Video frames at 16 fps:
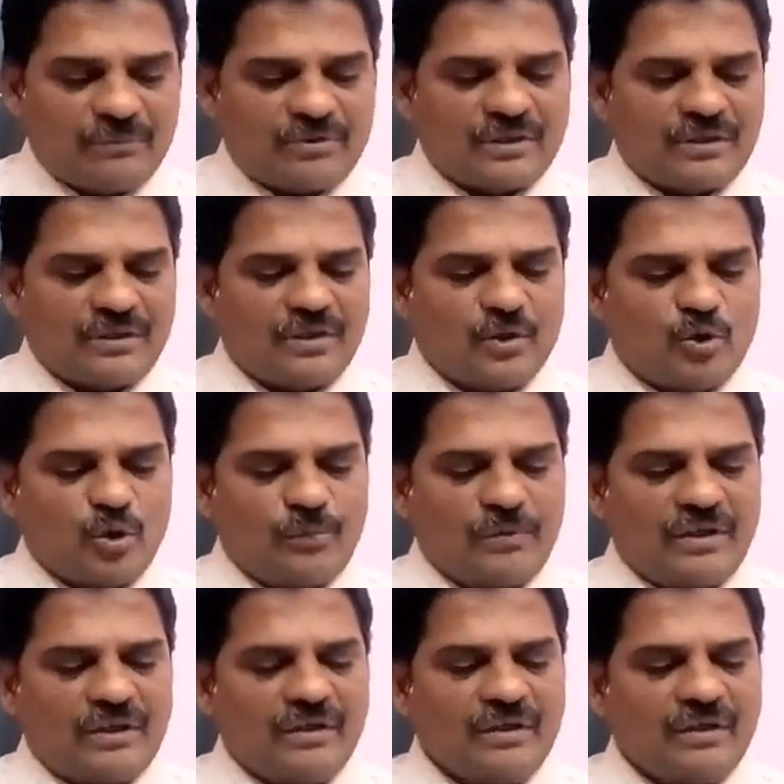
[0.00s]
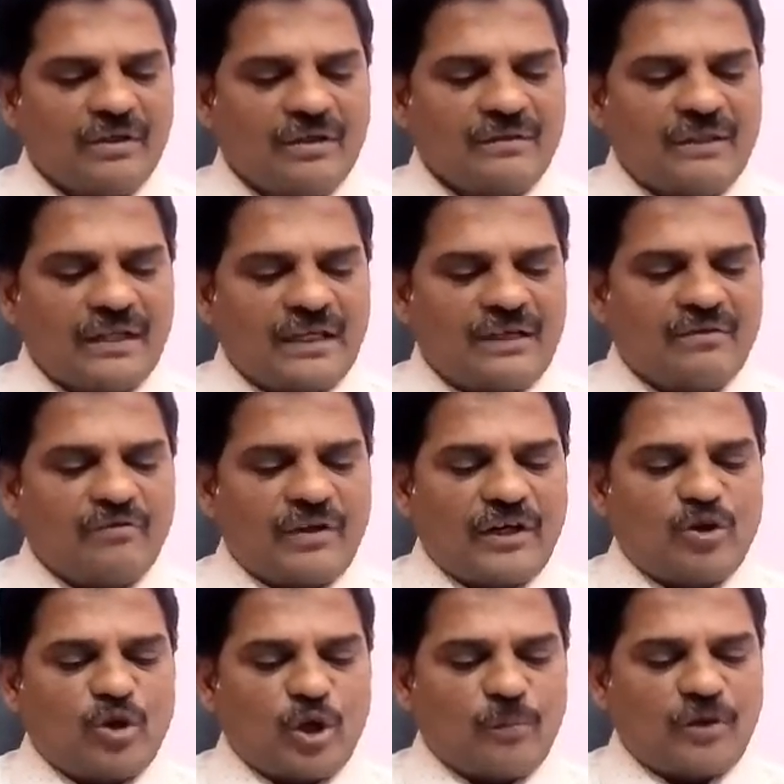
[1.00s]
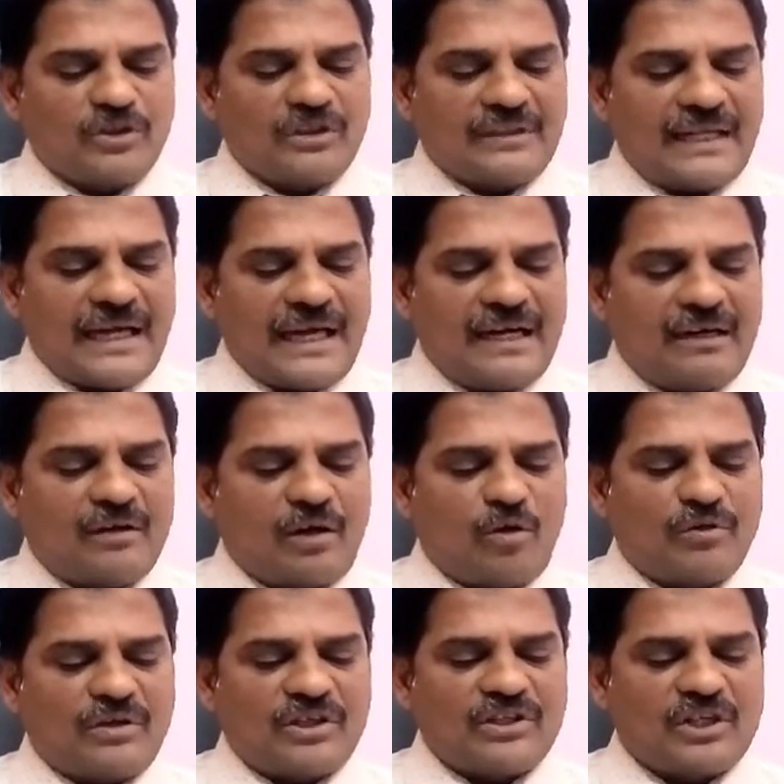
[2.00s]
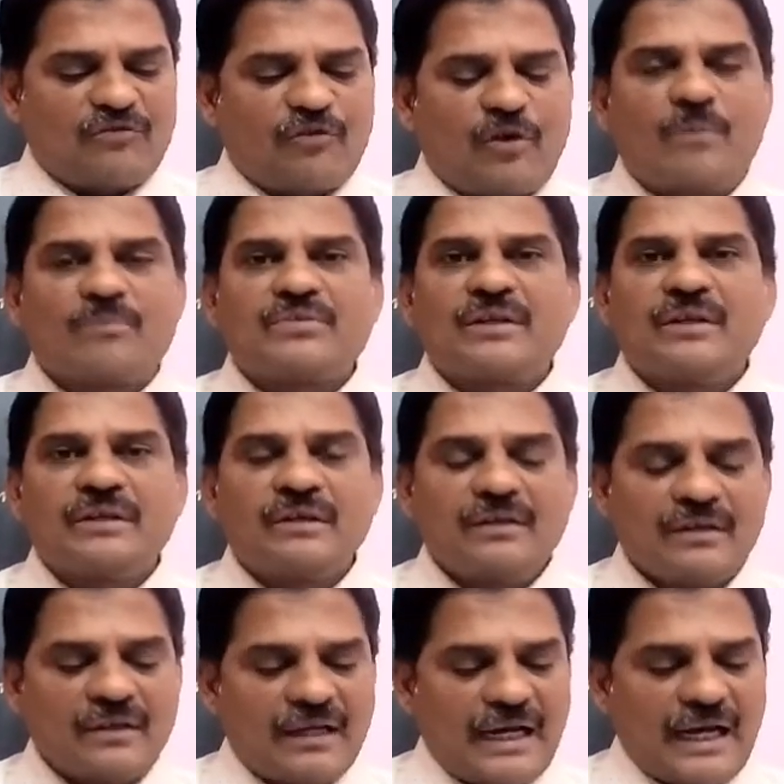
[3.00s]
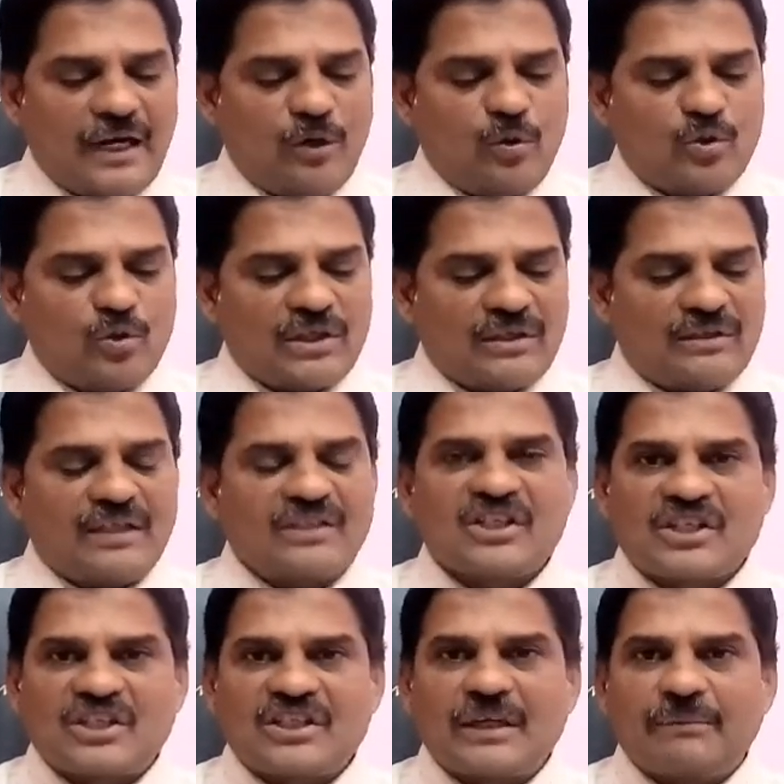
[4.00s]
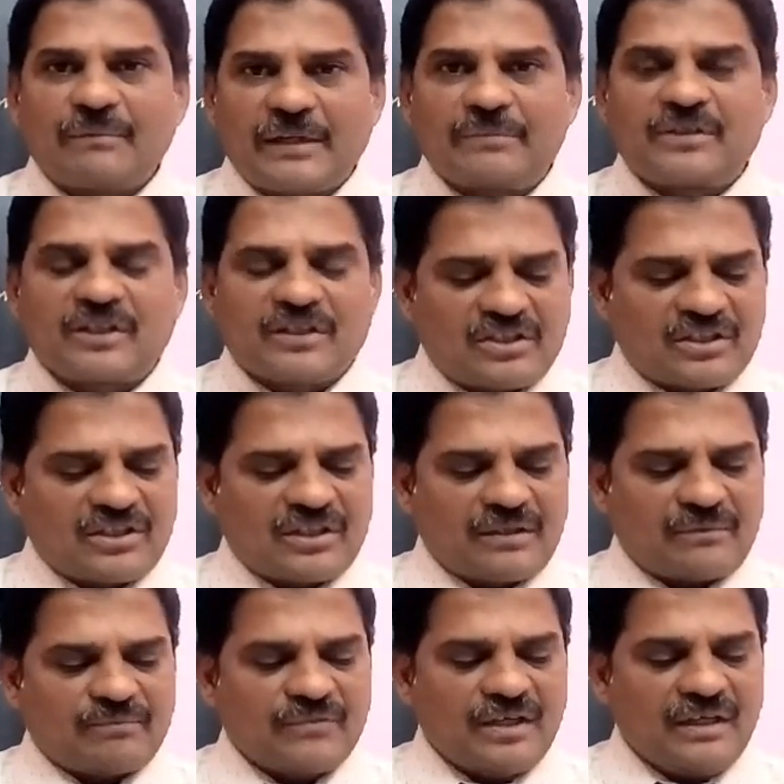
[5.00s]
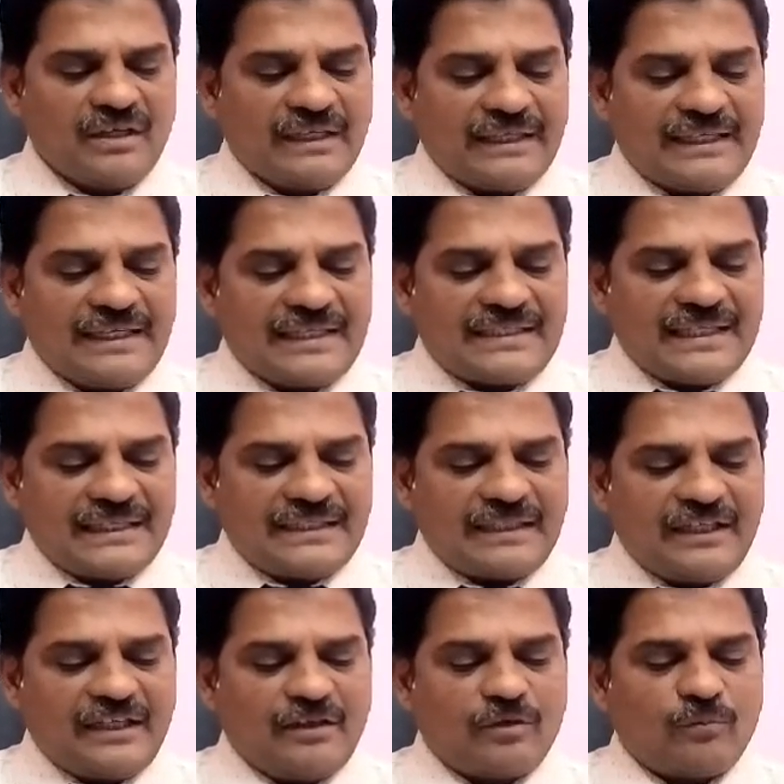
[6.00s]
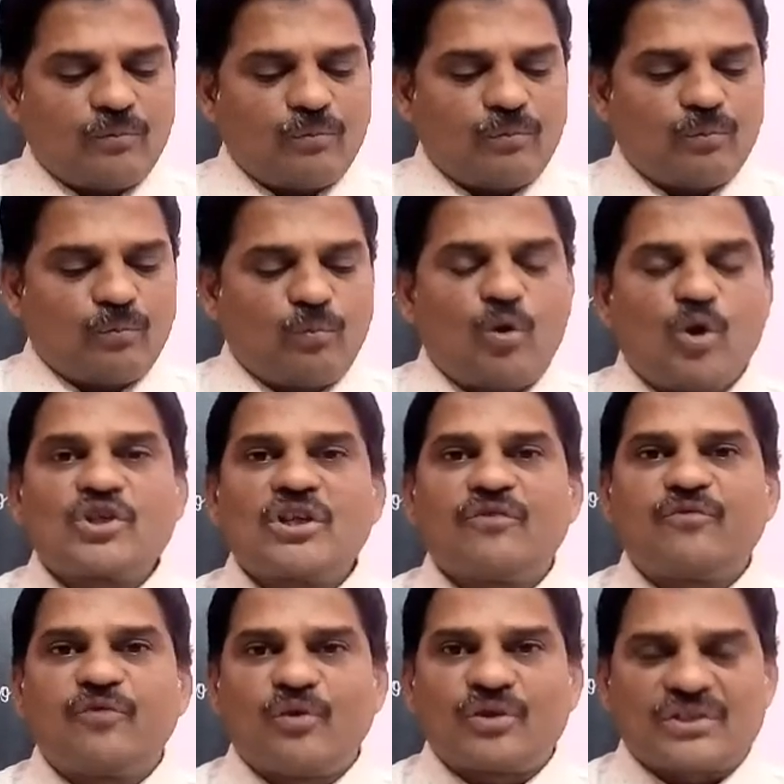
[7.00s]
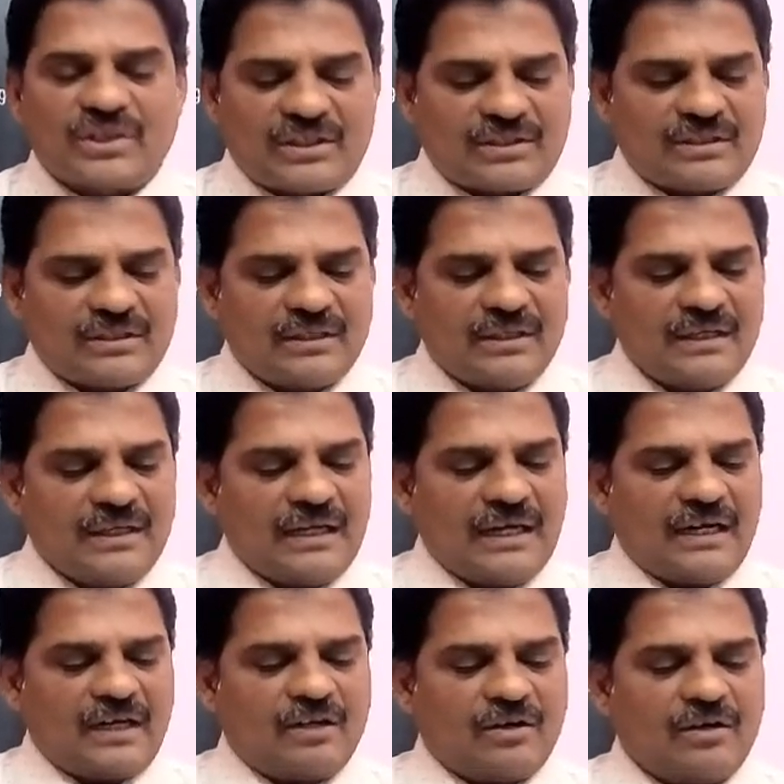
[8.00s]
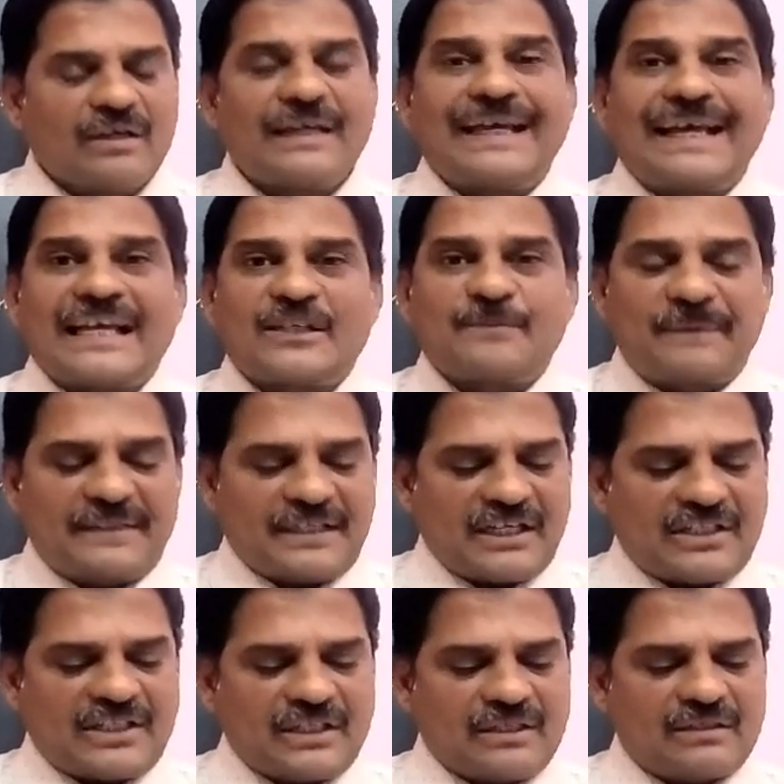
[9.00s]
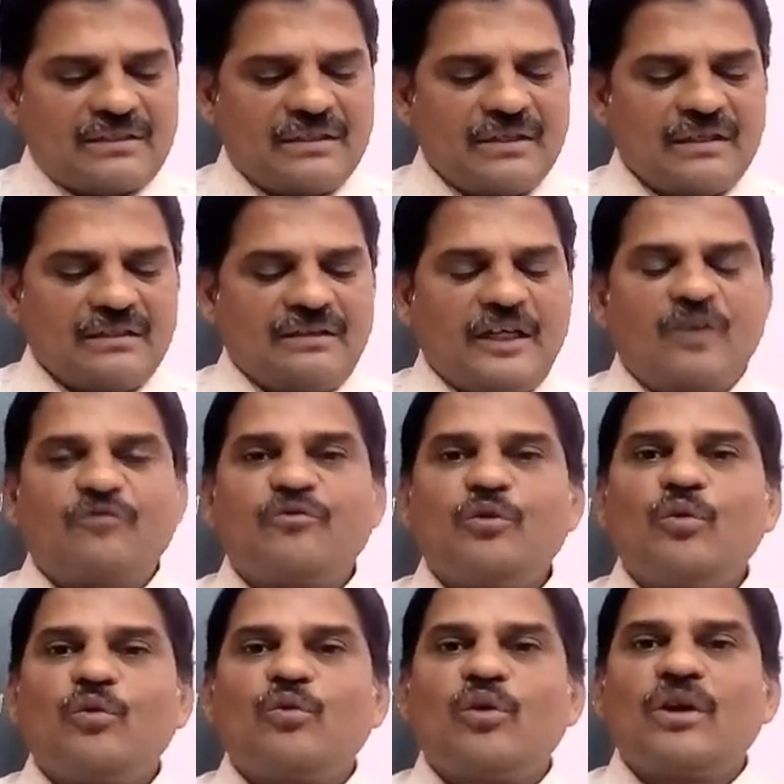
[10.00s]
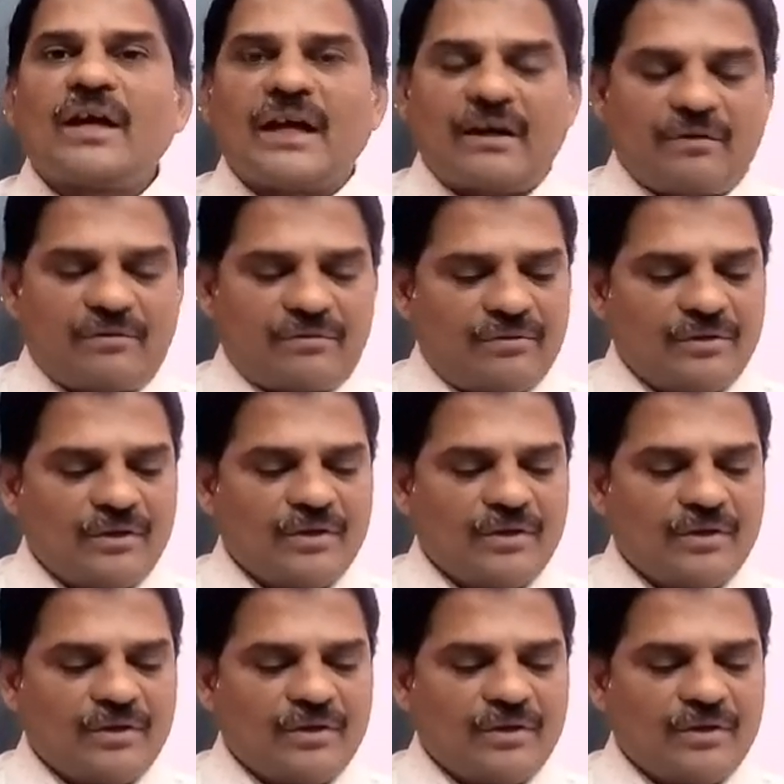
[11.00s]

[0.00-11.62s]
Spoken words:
to be that when Gorbachev carried out his reforms and loosened the administrative system, he set in motion forces and expectations that few could have